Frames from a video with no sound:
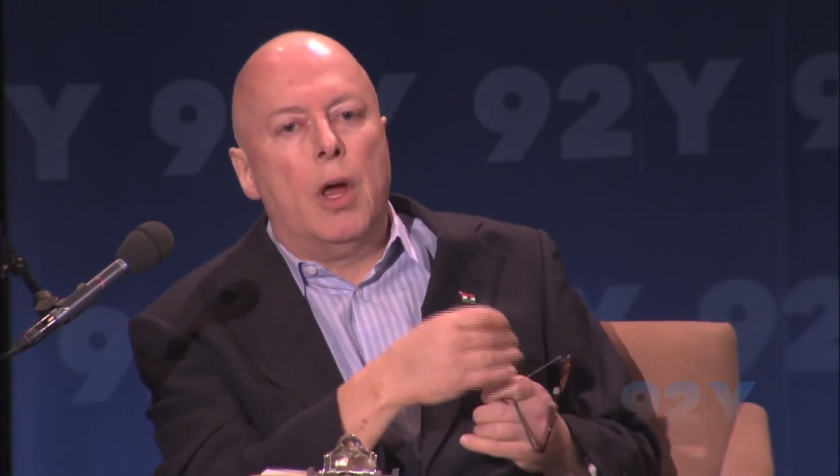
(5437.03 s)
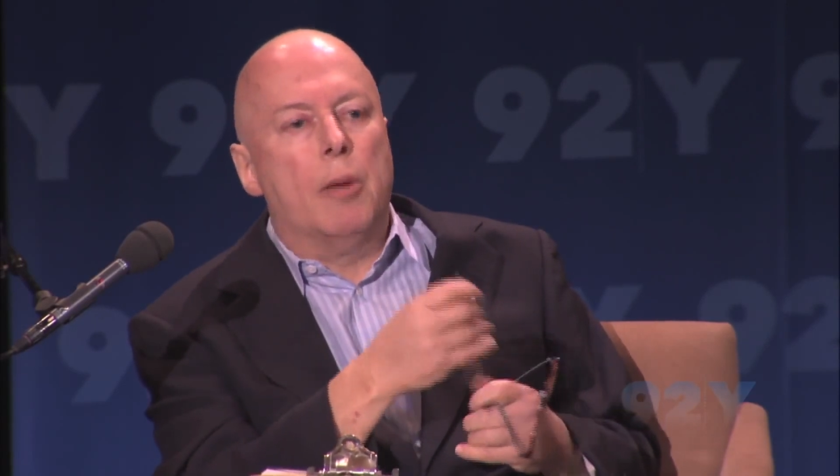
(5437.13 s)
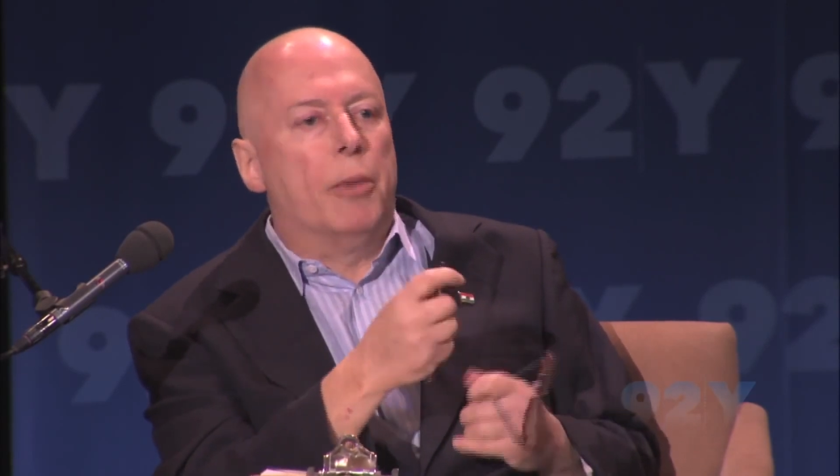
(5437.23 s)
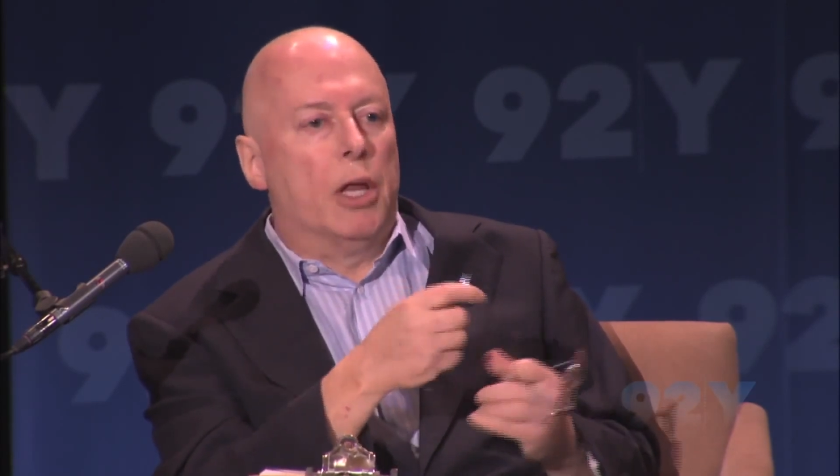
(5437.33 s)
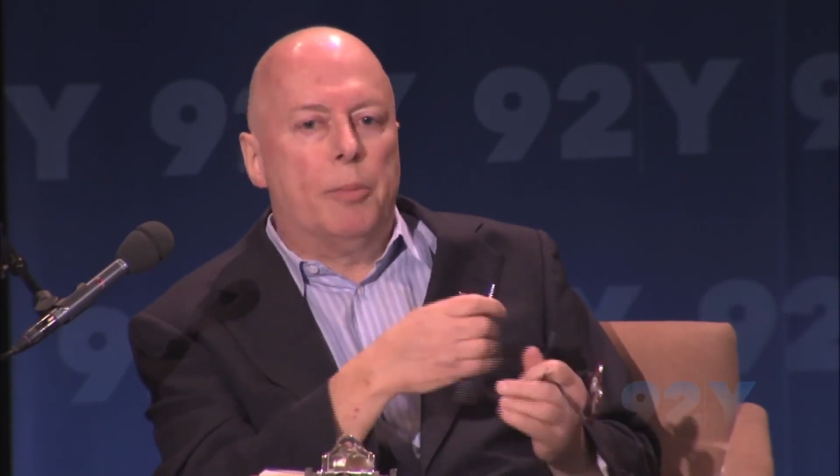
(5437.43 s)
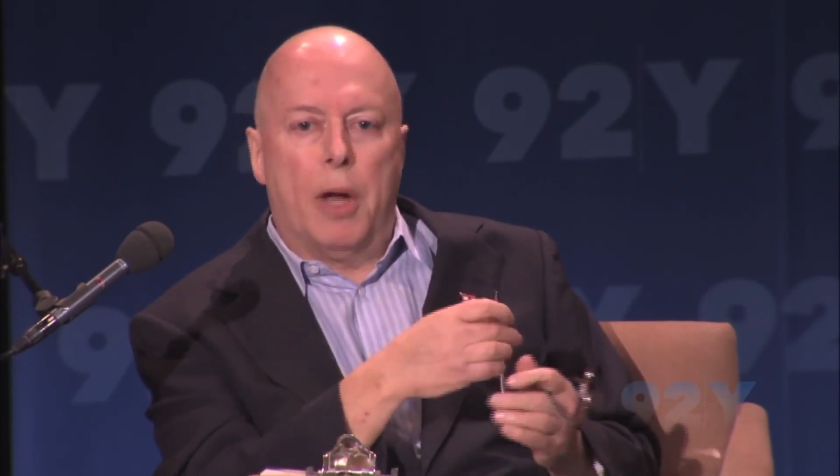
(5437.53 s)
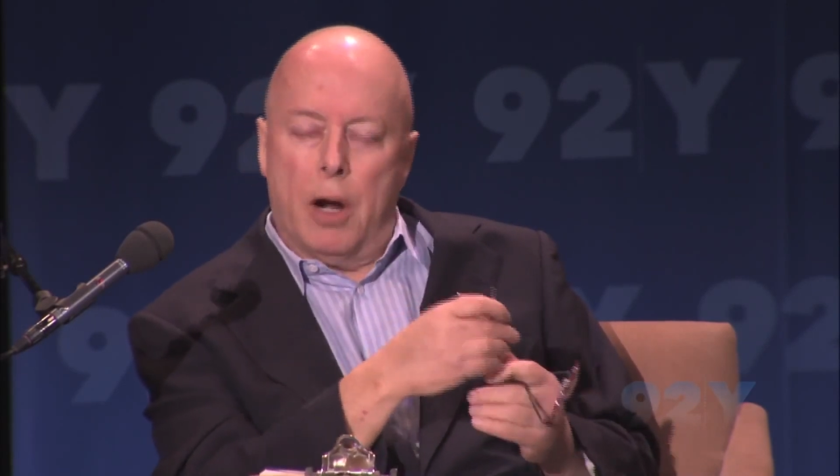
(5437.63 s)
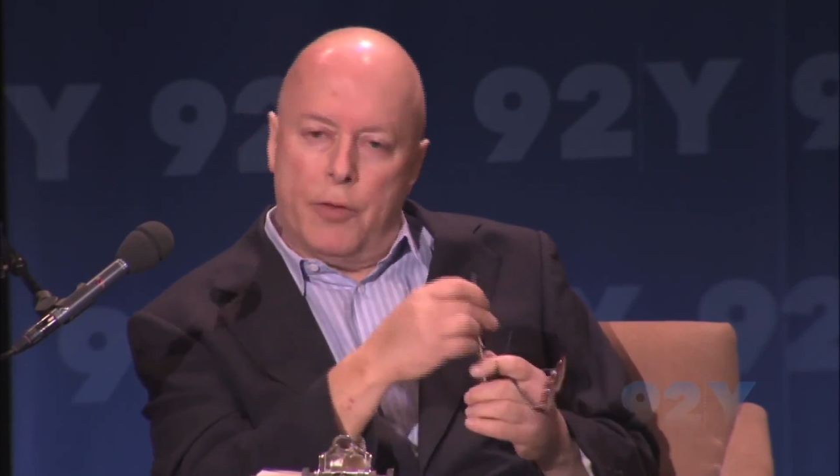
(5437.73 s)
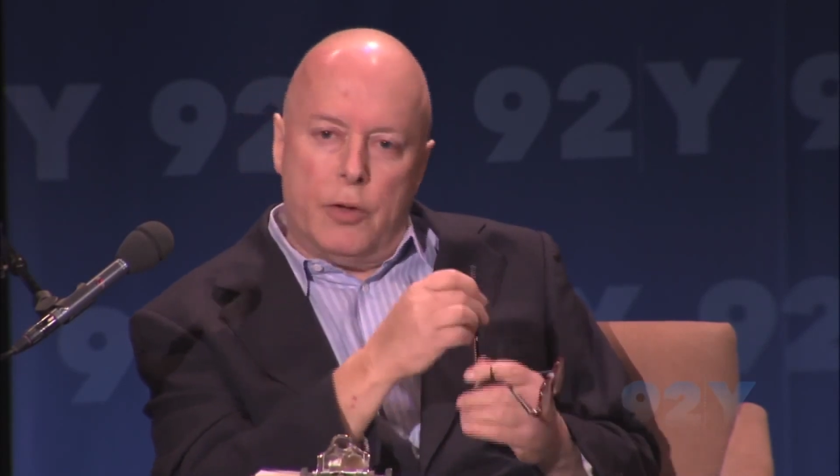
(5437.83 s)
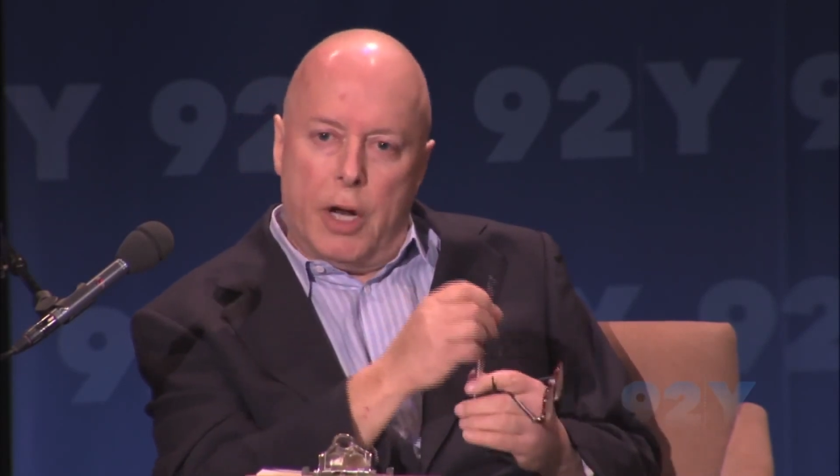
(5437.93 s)
by the power of the
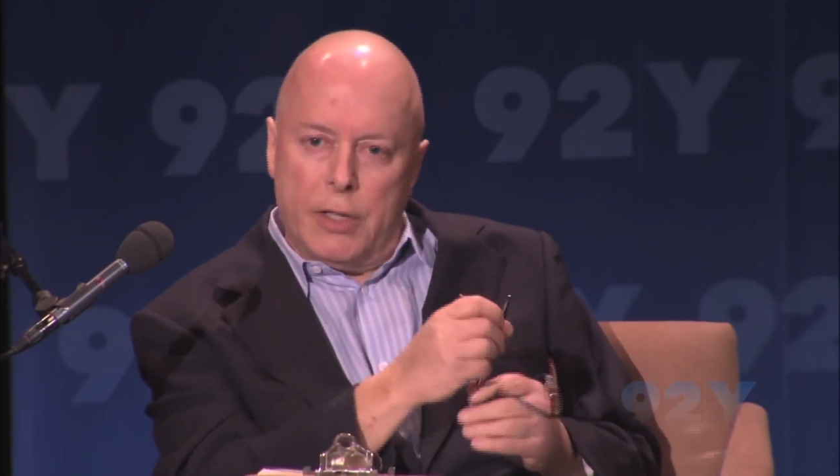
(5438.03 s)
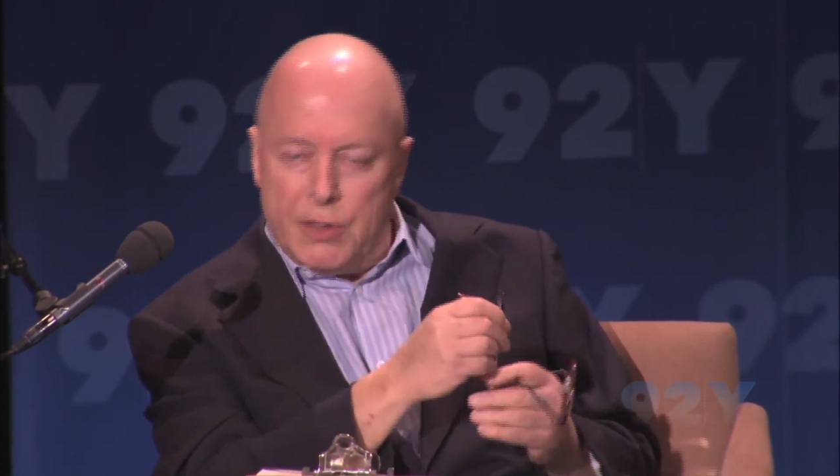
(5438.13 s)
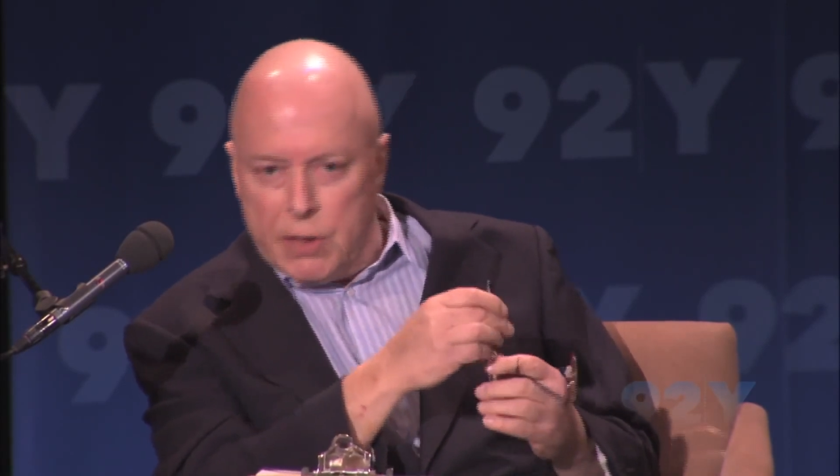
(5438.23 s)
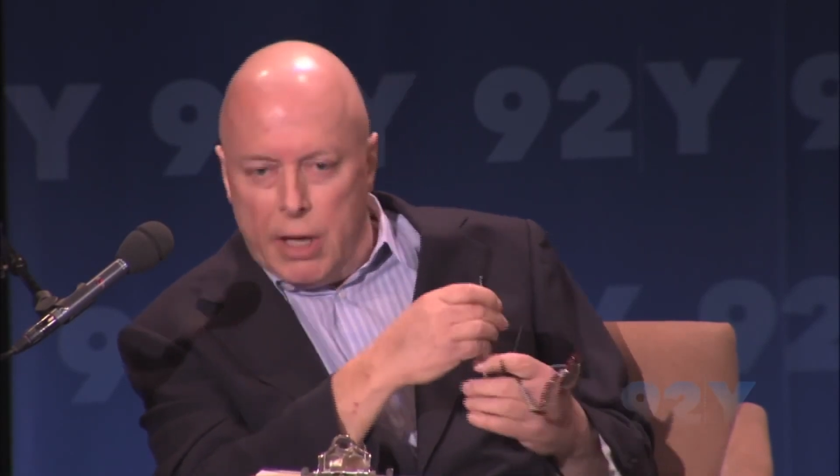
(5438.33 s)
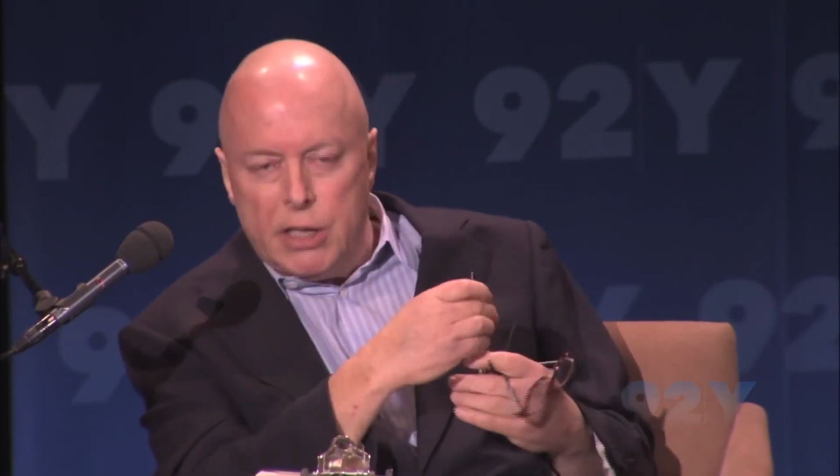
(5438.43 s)
United States,